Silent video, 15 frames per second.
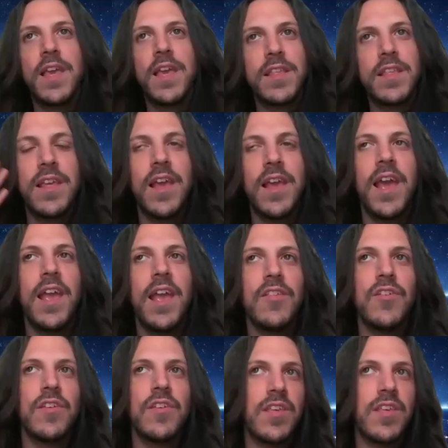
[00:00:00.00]
because
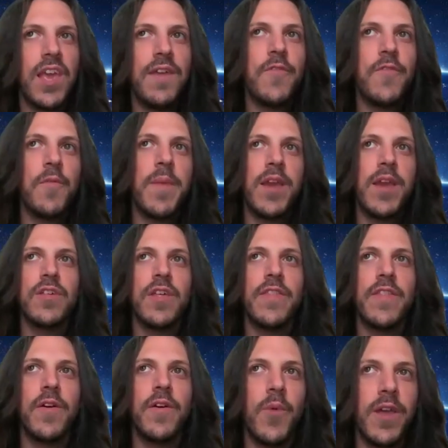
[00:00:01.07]
just
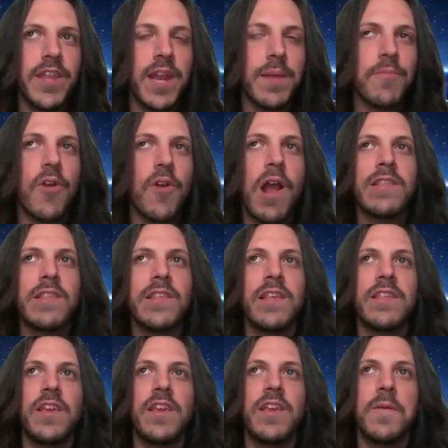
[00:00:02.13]
information, the way that I'm
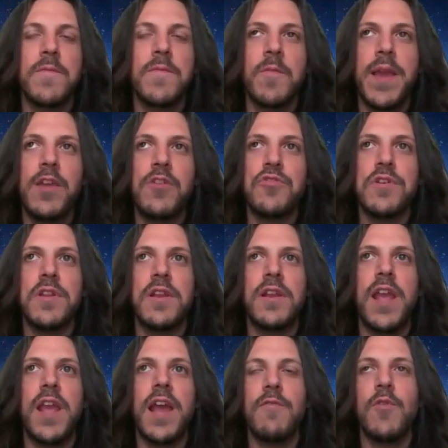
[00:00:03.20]
processing your information
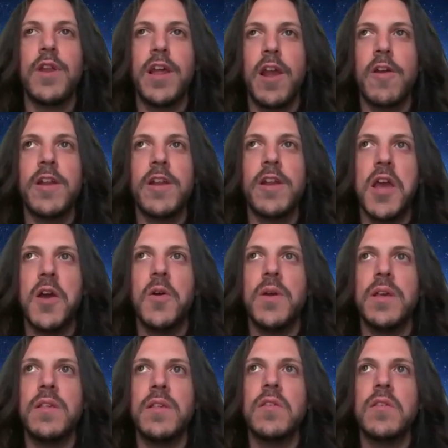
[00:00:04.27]
and kind of what I already know
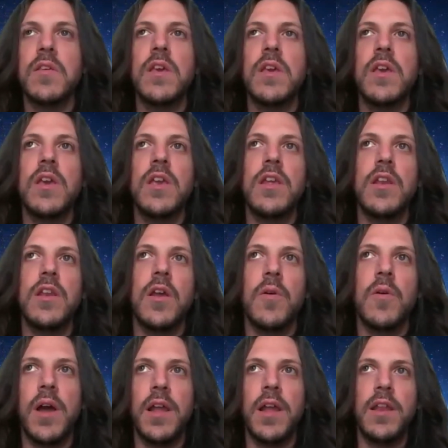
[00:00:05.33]
is,
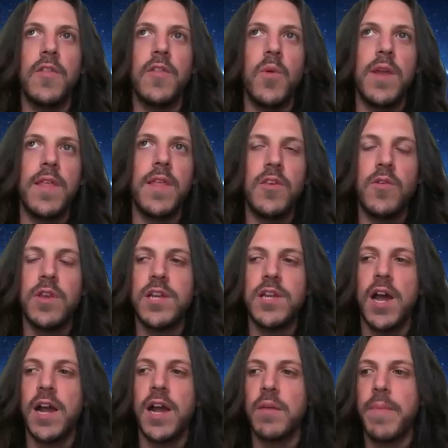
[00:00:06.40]
another way that you could
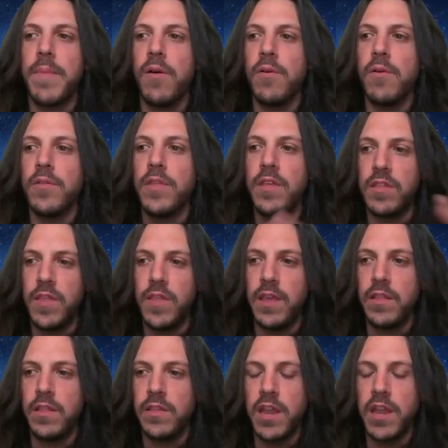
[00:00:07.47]
talk about these
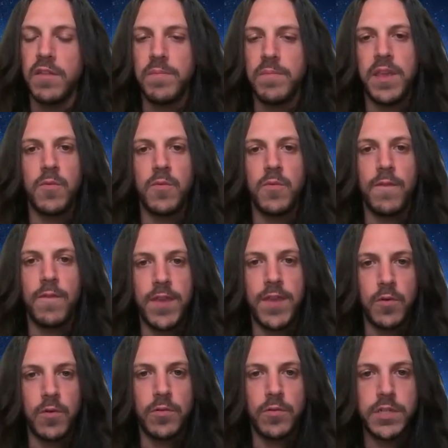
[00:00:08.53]
things kind of being
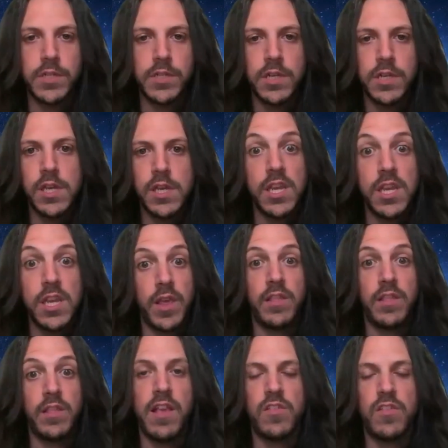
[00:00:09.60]
revealed,
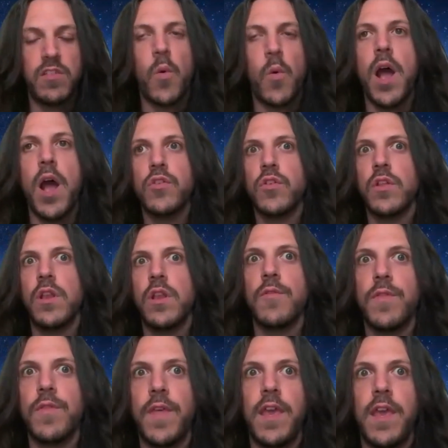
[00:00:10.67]
like Sasquatch and
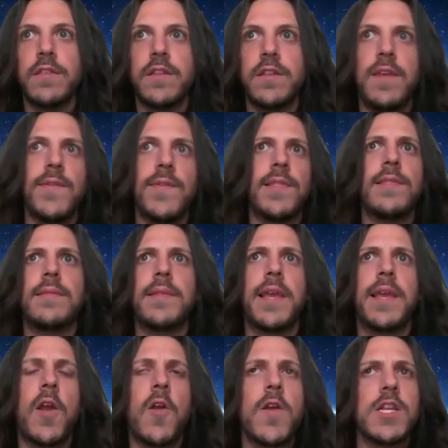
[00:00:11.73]
other things, and even
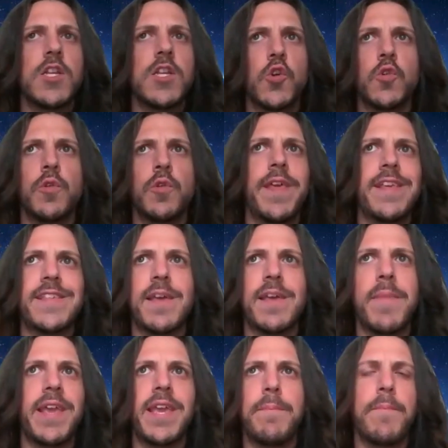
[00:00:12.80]
like our internal things
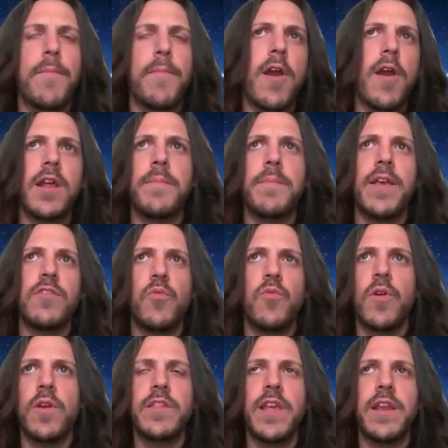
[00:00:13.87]
that might get brought up as
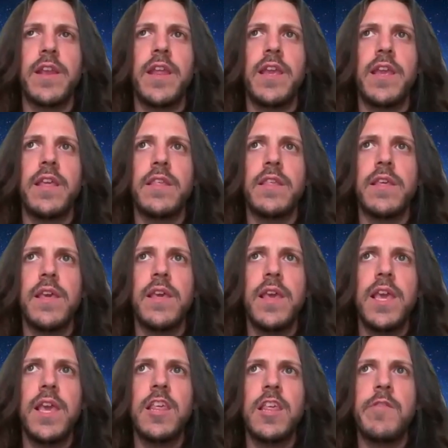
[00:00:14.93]
we're ascending is
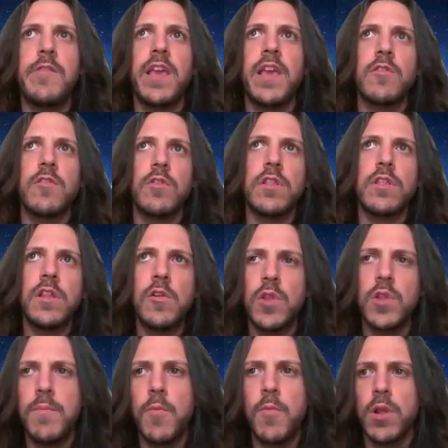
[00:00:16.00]
because there's
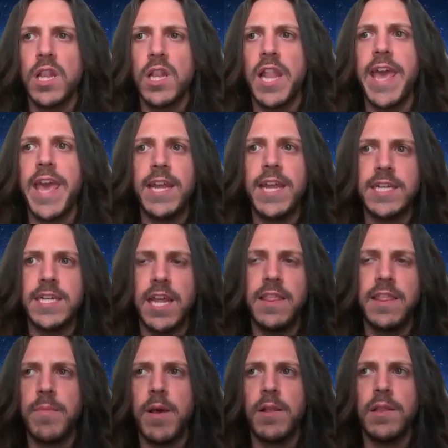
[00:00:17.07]
literally more light. And I
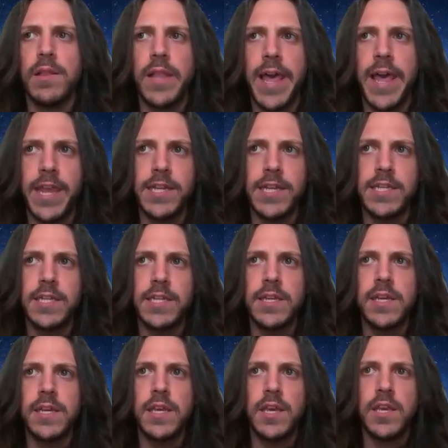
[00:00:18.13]
think about light,
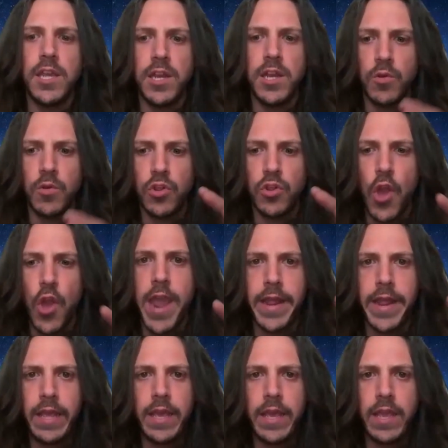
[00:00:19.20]

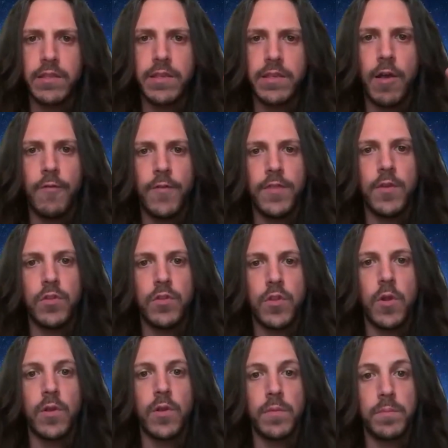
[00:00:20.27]
shining itself in those
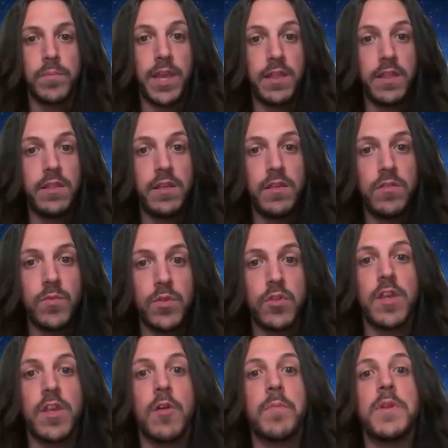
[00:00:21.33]
dark places,
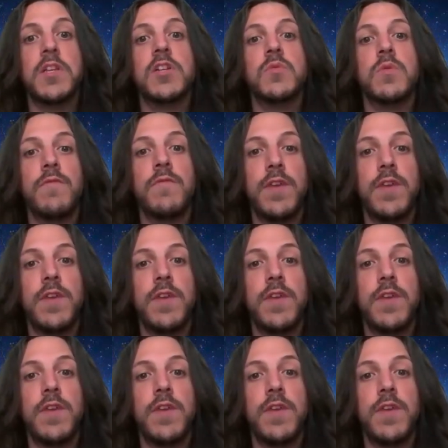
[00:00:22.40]
which is helping to